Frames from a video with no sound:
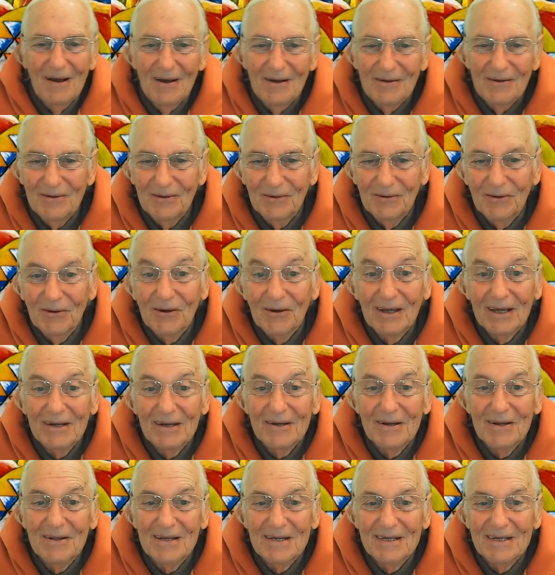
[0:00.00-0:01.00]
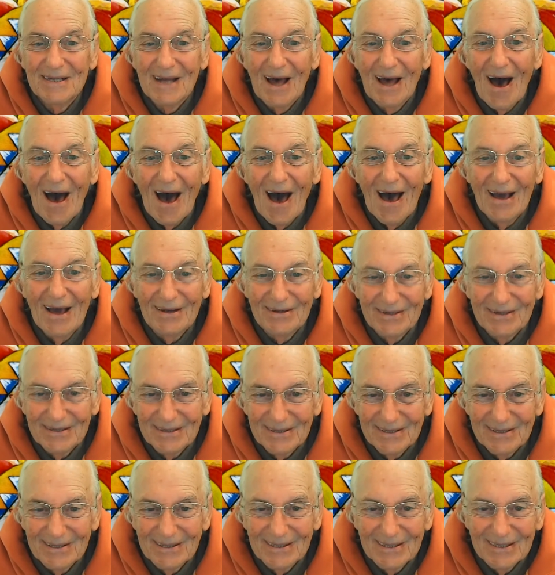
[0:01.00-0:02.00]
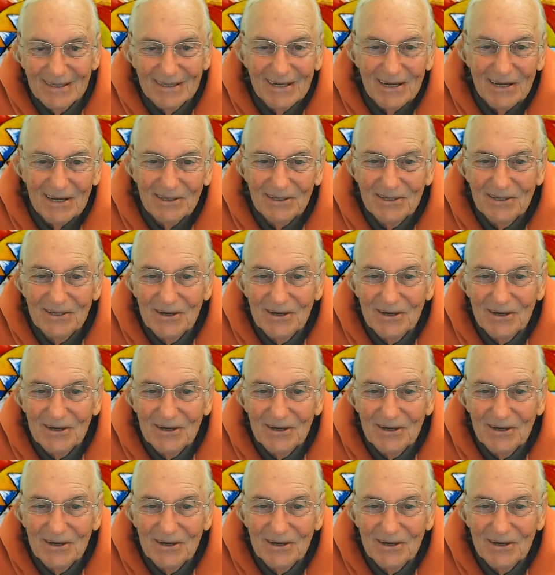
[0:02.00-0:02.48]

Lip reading: to look into these eyes, to, in a sense,